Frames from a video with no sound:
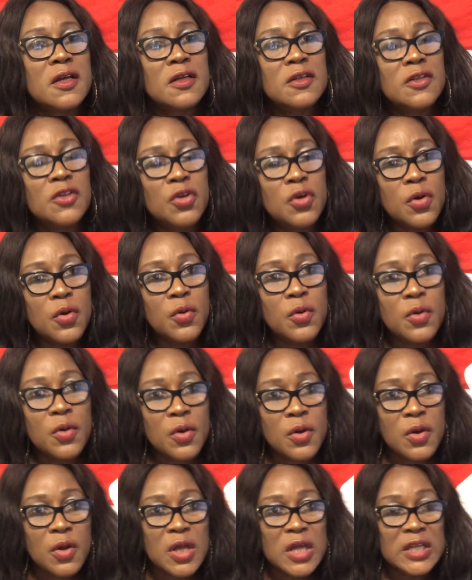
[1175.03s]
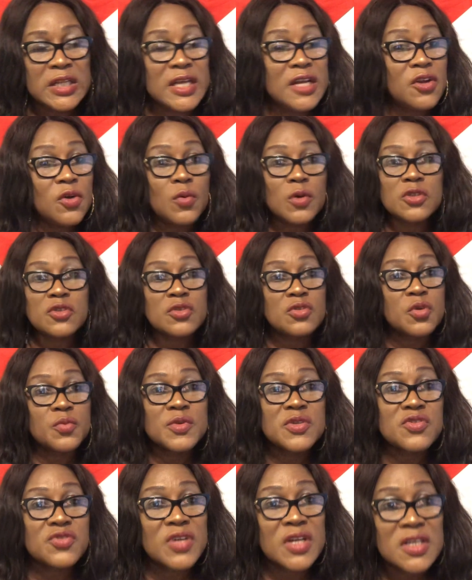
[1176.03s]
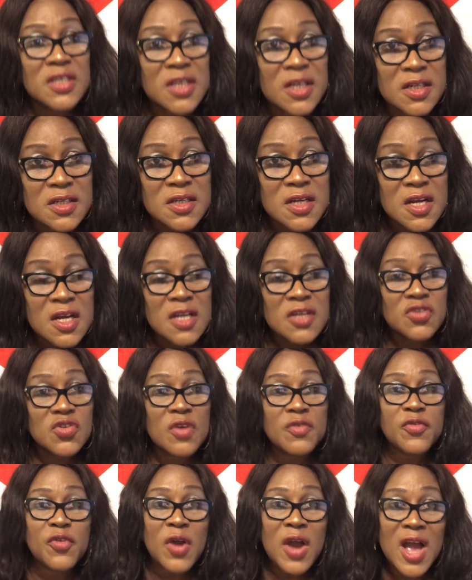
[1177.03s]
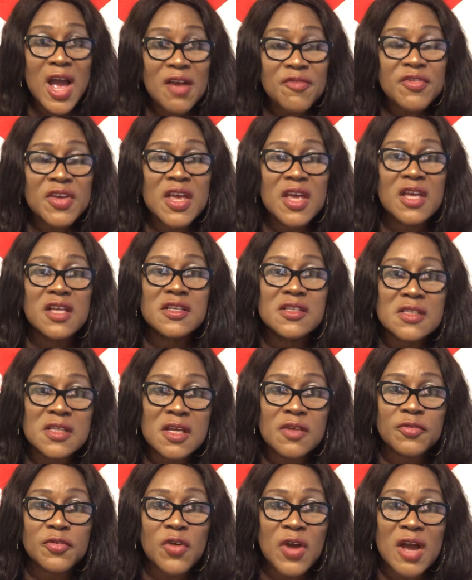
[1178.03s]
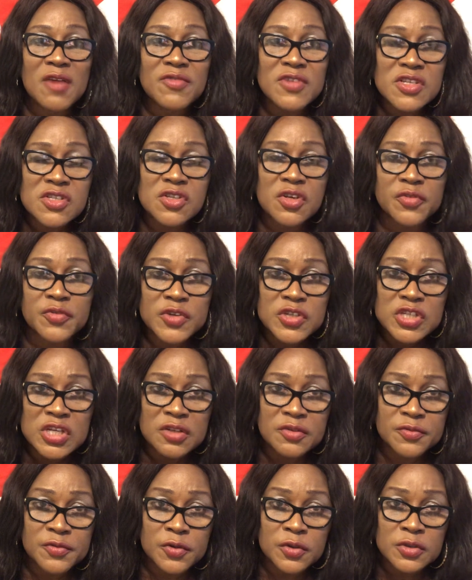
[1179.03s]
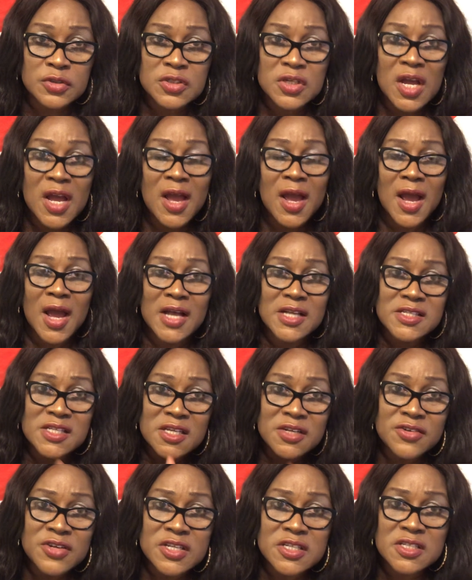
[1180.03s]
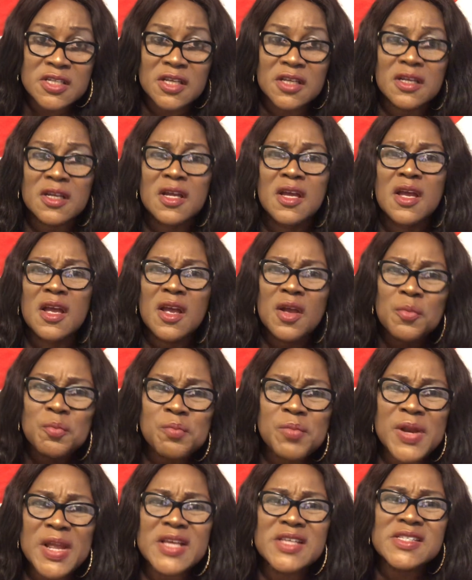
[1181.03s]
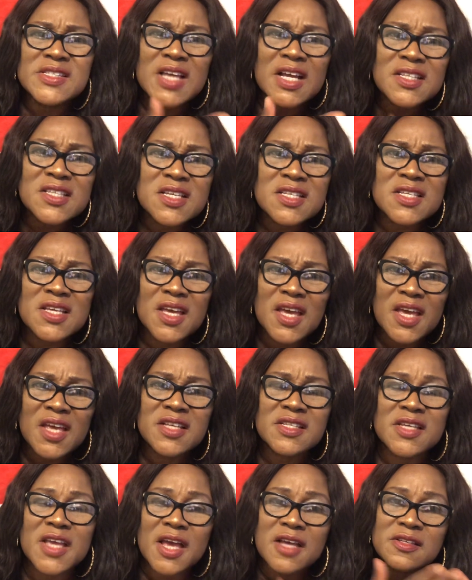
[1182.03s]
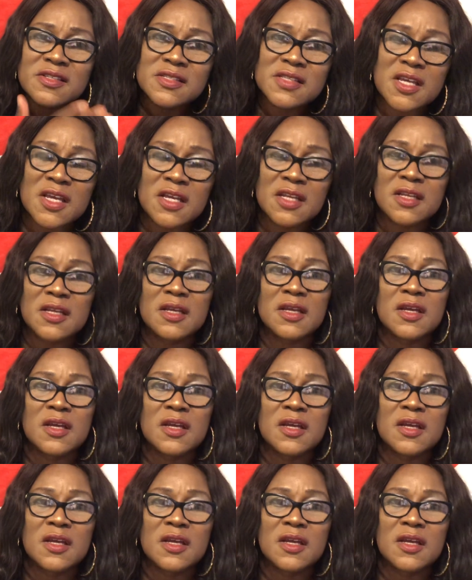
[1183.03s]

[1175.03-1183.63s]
No, they don't want you to be stranded. So if you have insufficient funds as a reason, please, that is the easiest thing.